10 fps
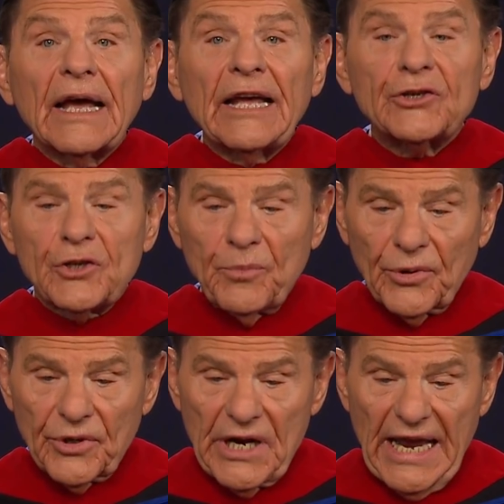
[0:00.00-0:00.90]
and she
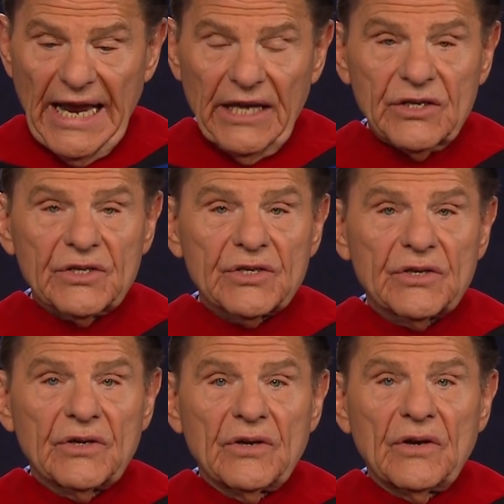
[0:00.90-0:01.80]
put her hands
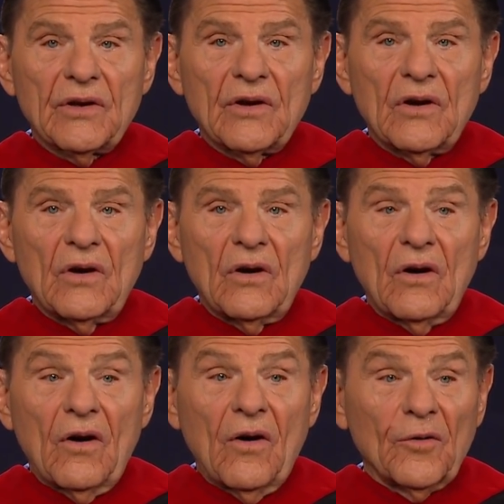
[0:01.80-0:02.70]

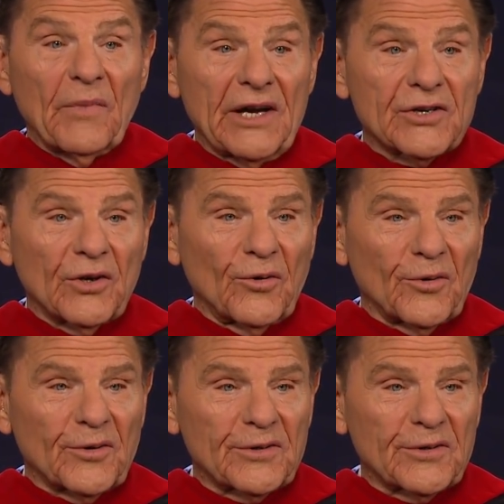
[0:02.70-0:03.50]
on my shoulders.